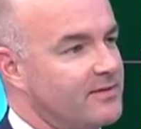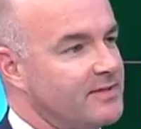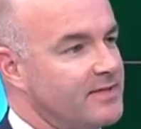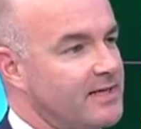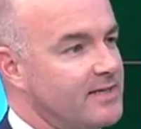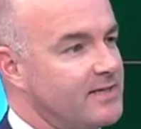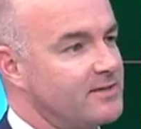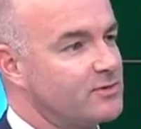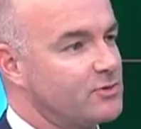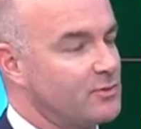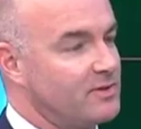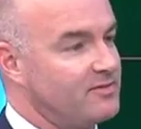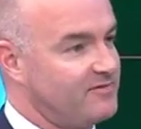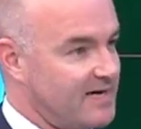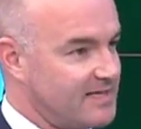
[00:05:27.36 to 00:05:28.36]
the need to
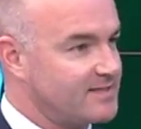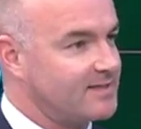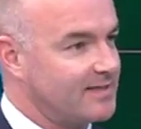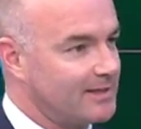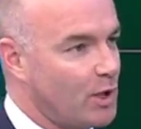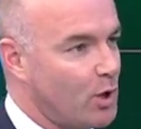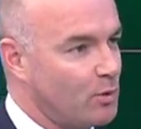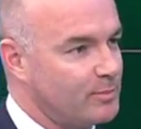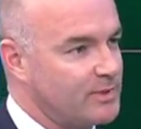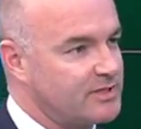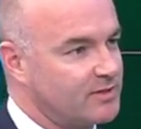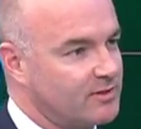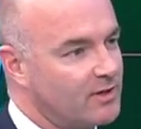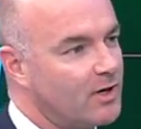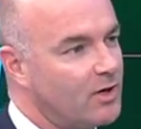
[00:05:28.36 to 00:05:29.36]
invest in low
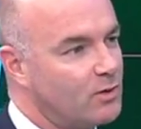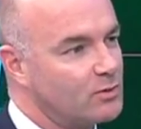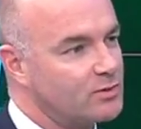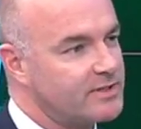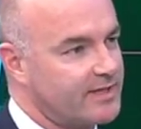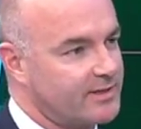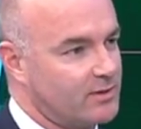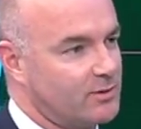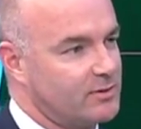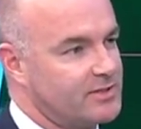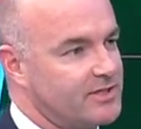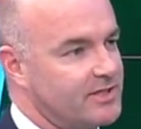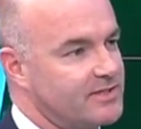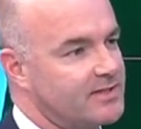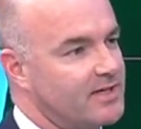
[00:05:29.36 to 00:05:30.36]
emission coal
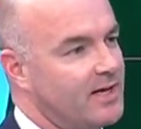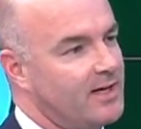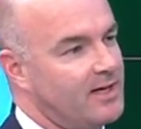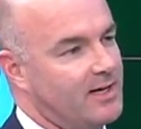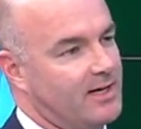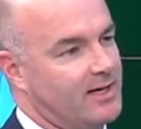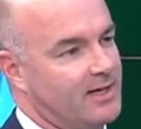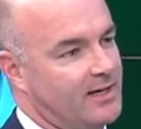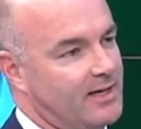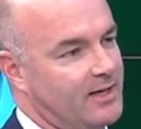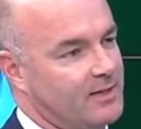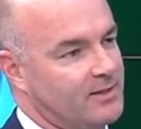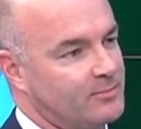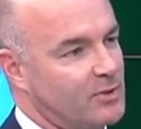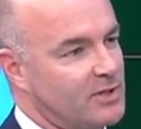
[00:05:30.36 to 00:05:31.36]
technologies. Yeah. Uh,
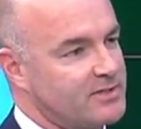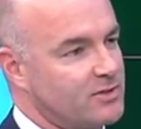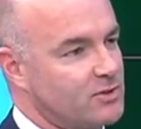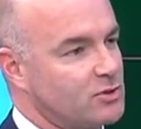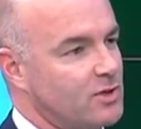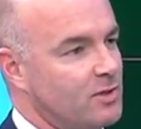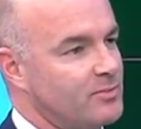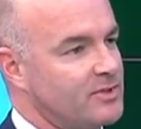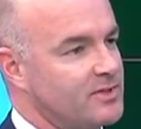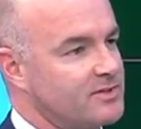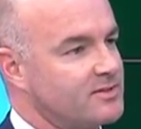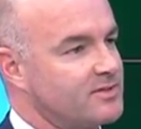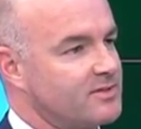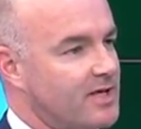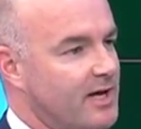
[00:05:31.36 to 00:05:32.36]
and President Trump has
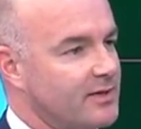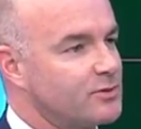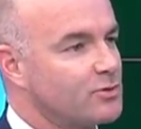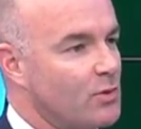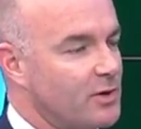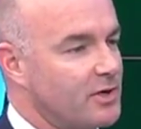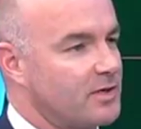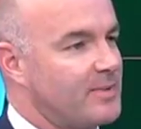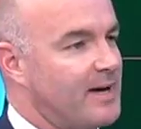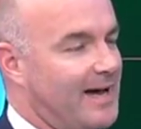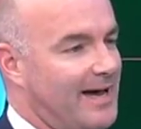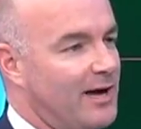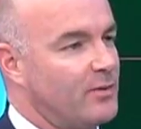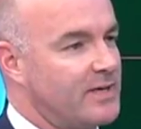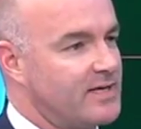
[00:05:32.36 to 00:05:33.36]
started talking about
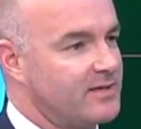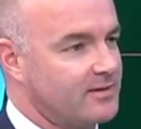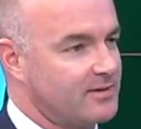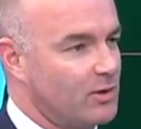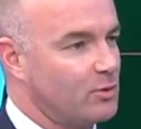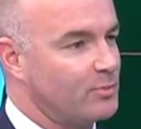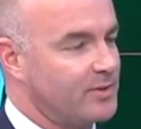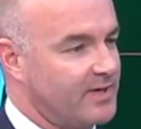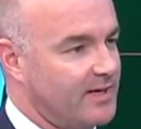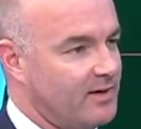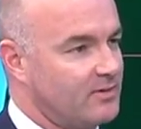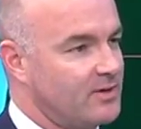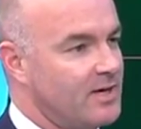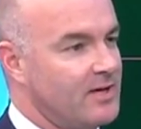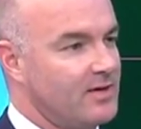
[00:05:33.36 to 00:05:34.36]
how he can help and
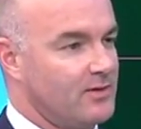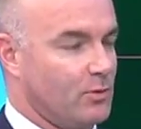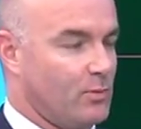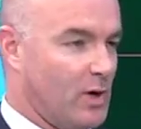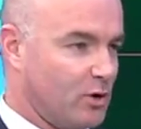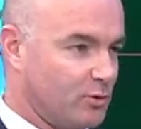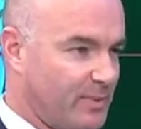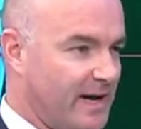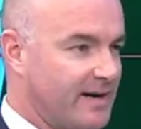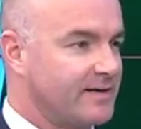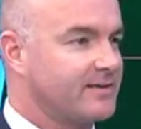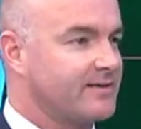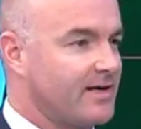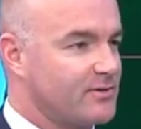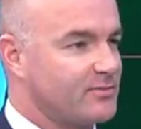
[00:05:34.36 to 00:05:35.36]
how the World
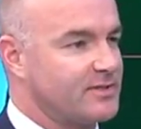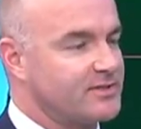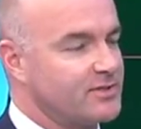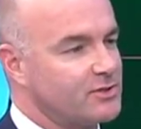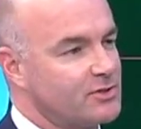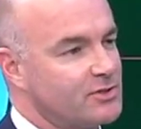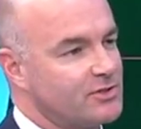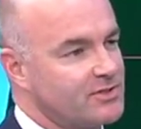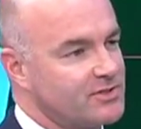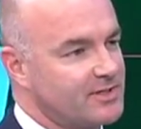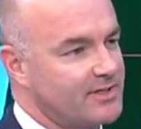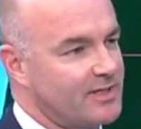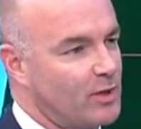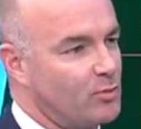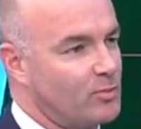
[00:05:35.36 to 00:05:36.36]
Bank and other institutions
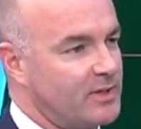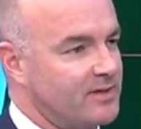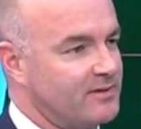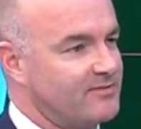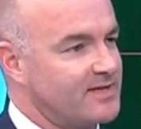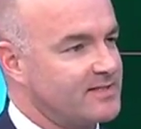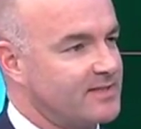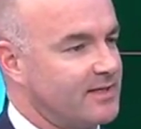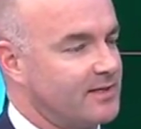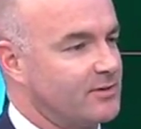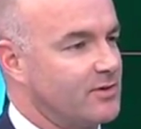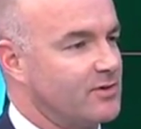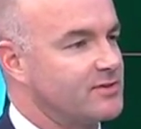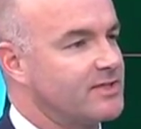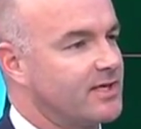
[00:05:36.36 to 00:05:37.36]
can help in investing in
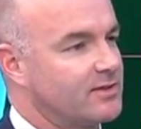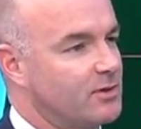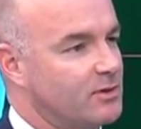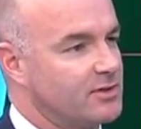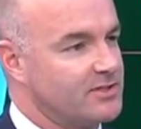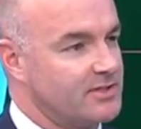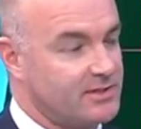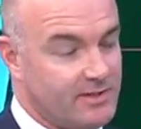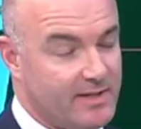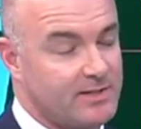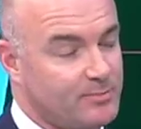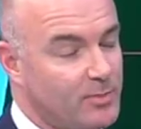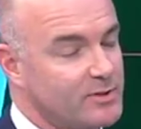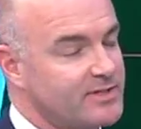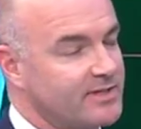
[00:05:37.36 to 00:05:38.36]
those technologies. So that's
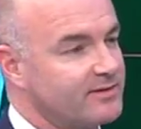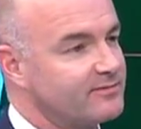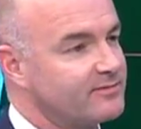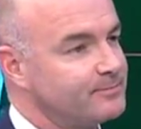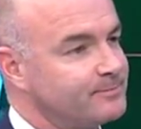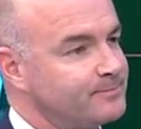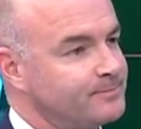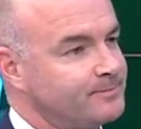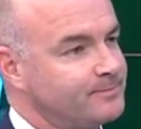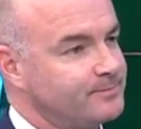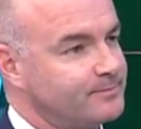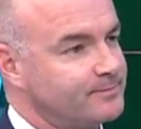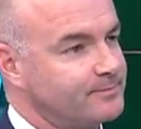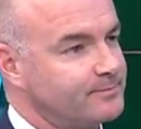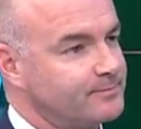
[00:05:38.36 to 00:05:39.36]
positive. Yeah,
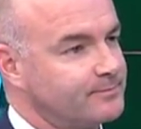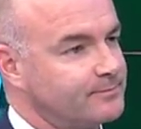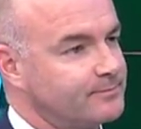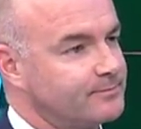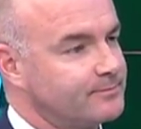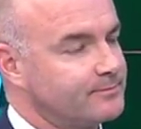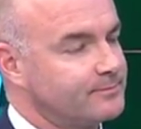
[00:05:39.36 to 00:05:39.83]
but ultimately, I